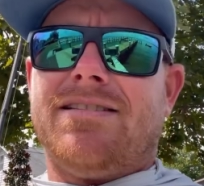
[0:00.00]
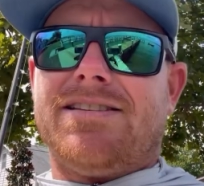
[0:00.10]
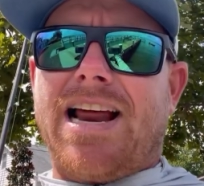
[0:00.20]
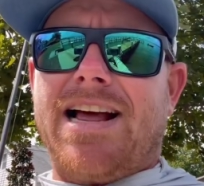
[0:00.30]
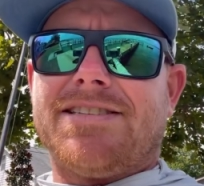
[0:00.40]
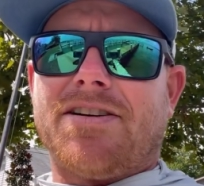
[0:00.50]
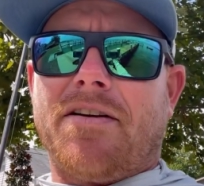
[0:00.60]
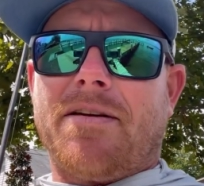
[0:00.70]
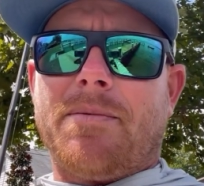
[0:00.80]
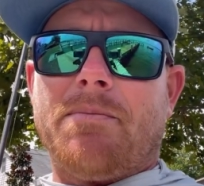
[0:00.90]
tide
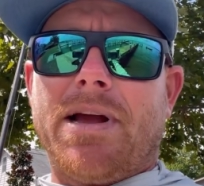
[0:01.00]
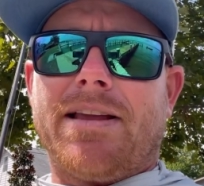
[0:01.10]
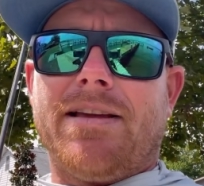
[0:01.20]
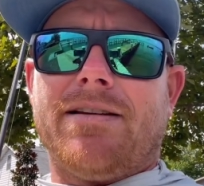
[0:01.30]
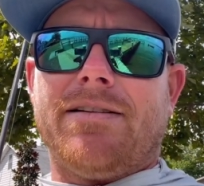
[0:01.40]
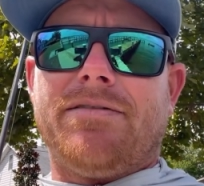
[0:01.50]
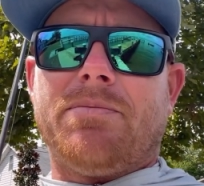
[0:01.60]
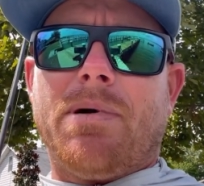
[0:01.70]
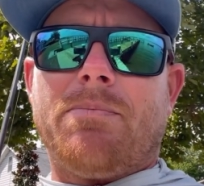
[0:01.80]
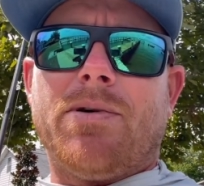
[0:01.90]
started coming back in, lifted
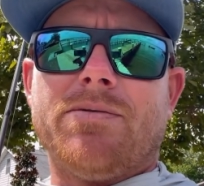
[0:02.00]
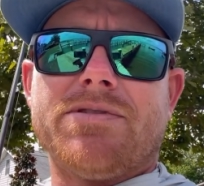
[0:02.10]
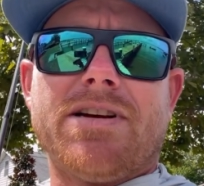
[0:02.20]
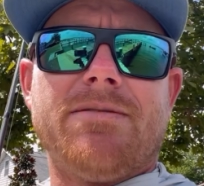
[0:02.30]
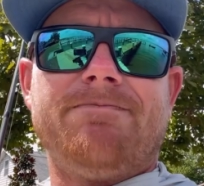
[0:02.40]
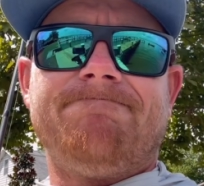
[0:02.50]
my poles up,